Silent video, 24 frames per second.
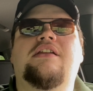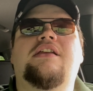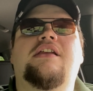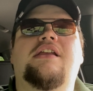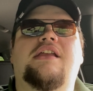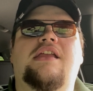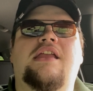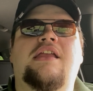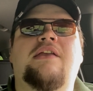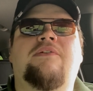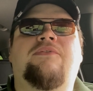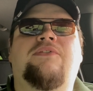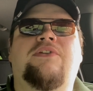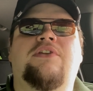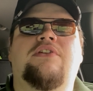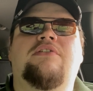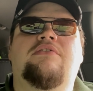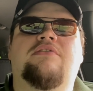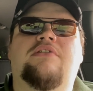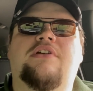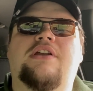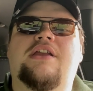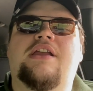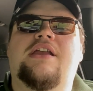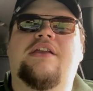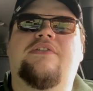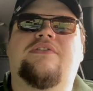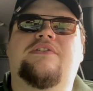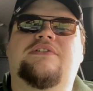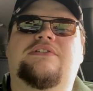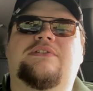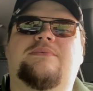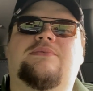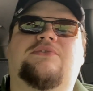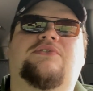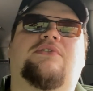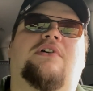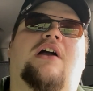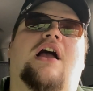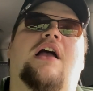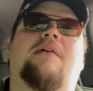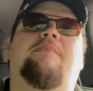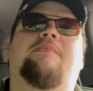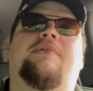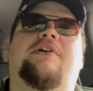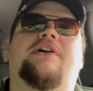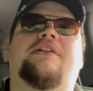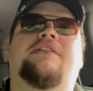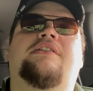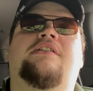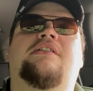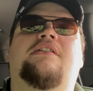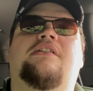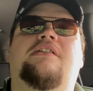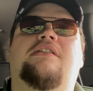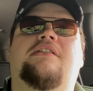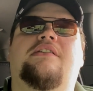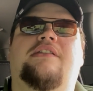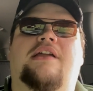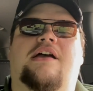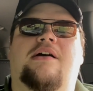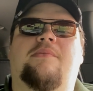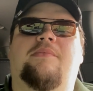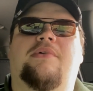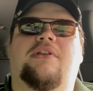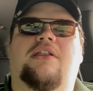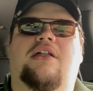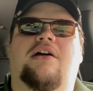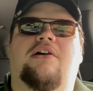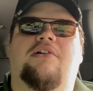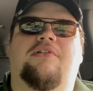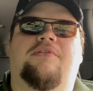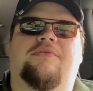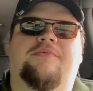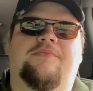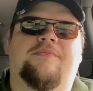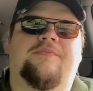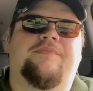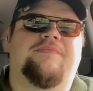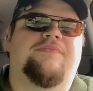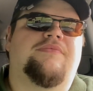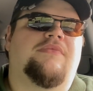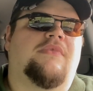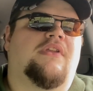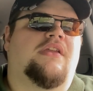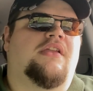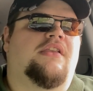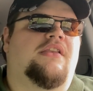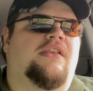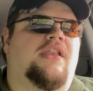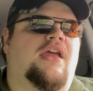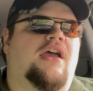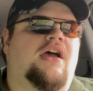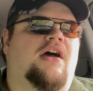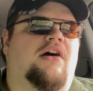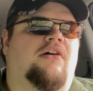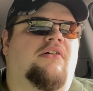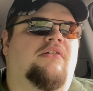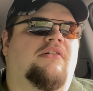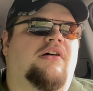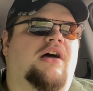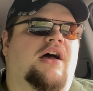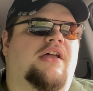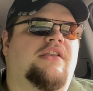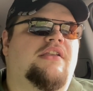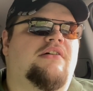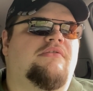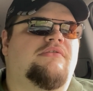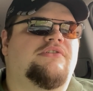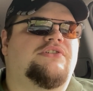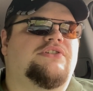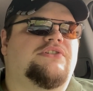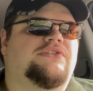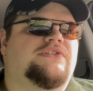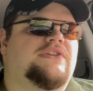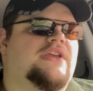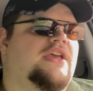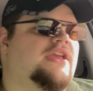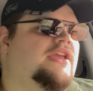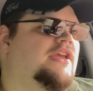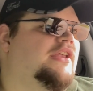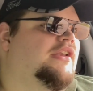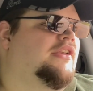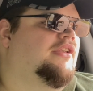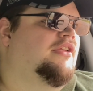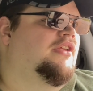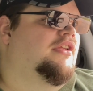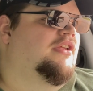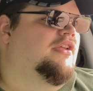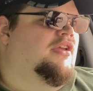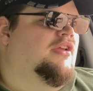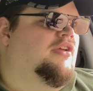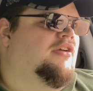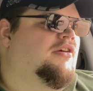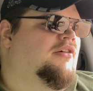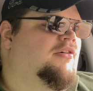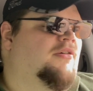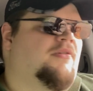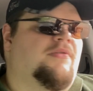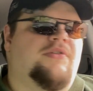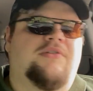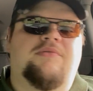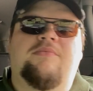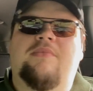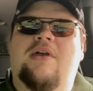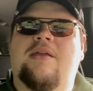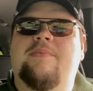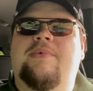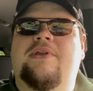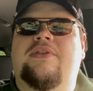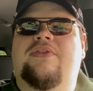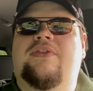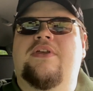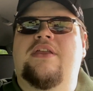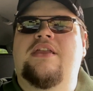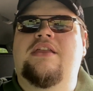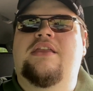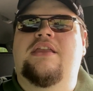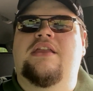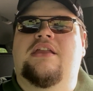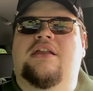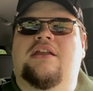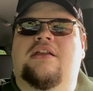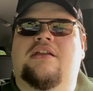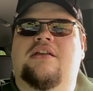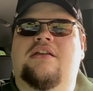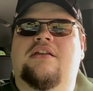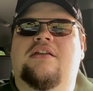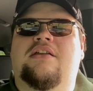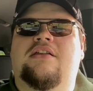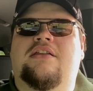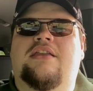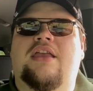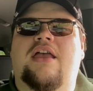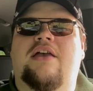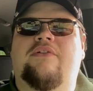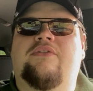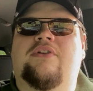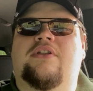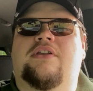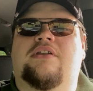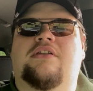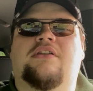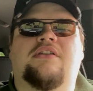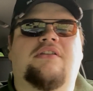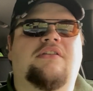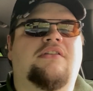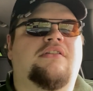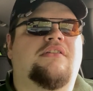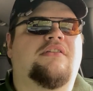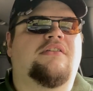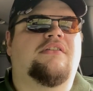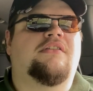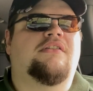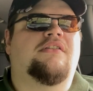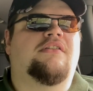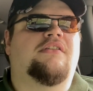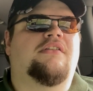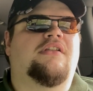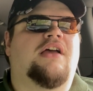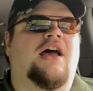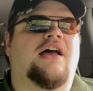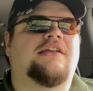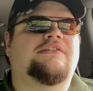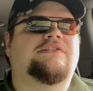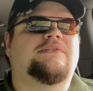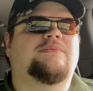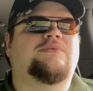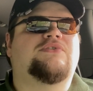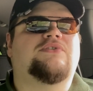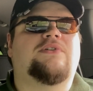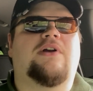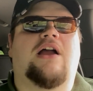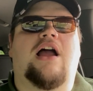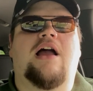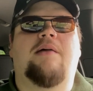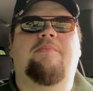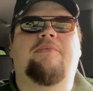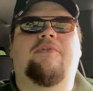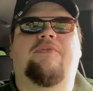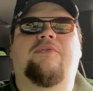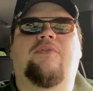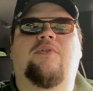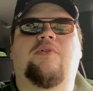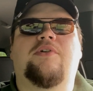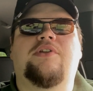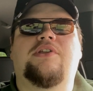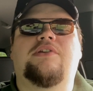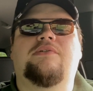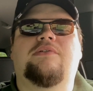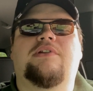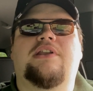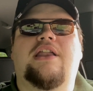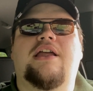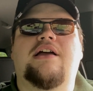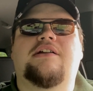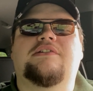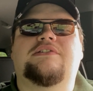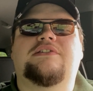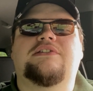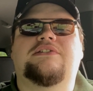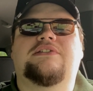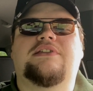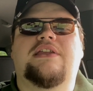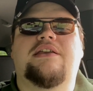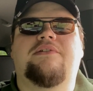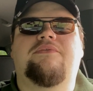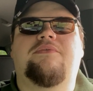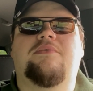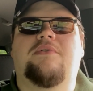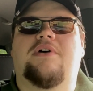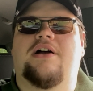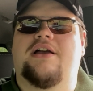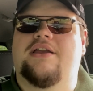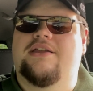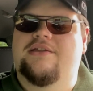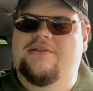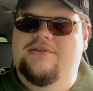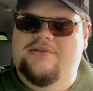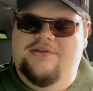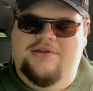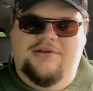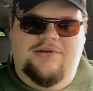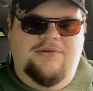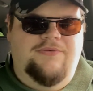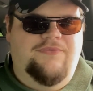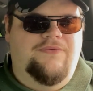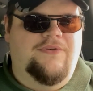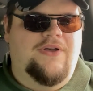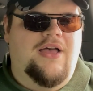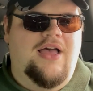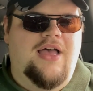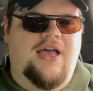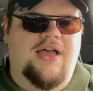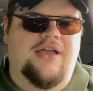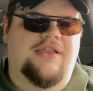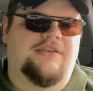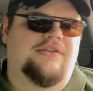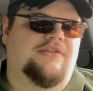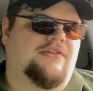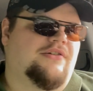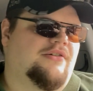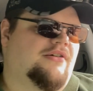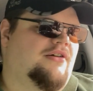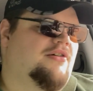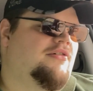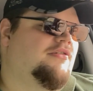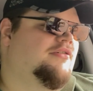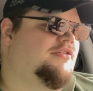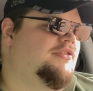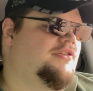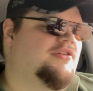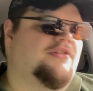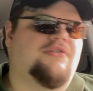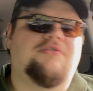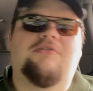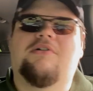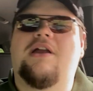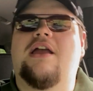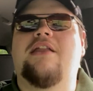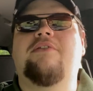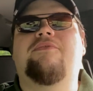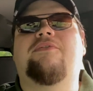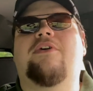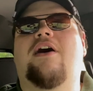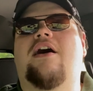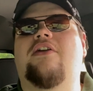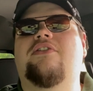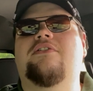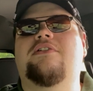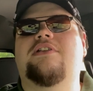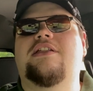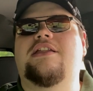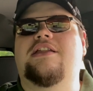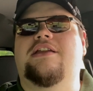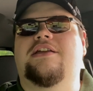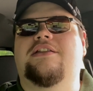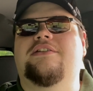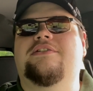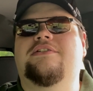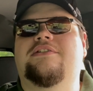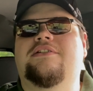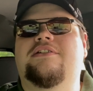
if you hit the subscribe button down below. Now, I know what you're saying, or you may be thinking, Kevin, I subscribed before you announced this giveaway. You're fine. You're grandfathered in.